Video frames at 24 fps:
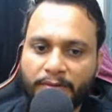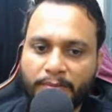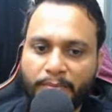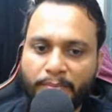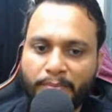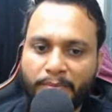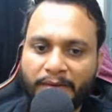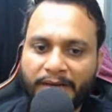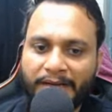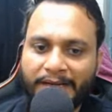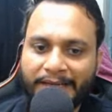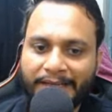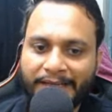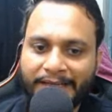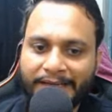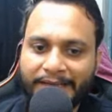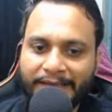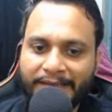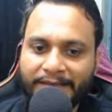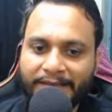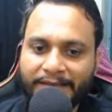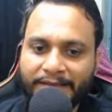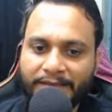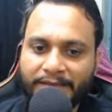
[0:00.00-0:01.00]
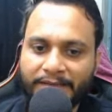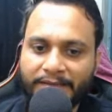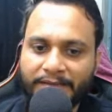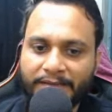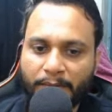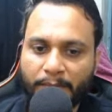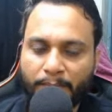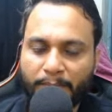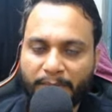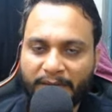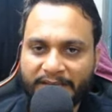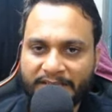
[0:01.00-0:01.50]
maintaining the
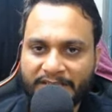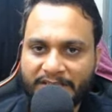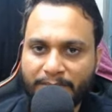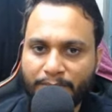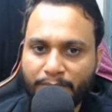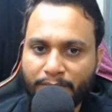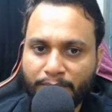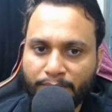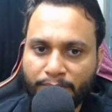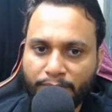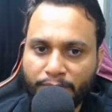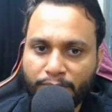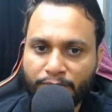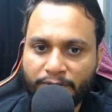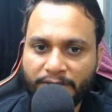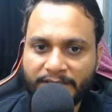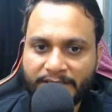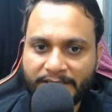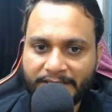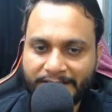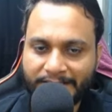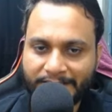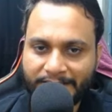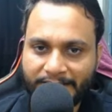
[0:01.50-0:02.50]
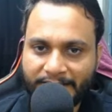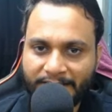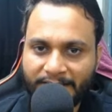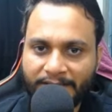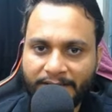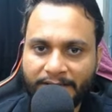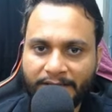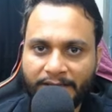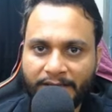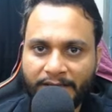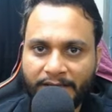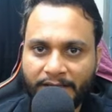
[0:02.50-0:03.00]
maximum beauty
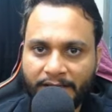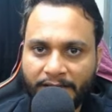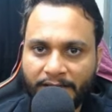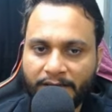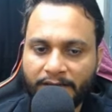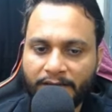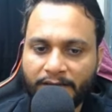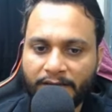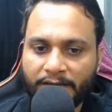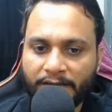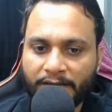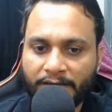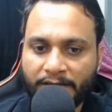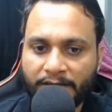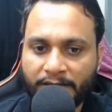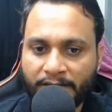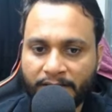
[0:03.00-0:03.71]
seen till a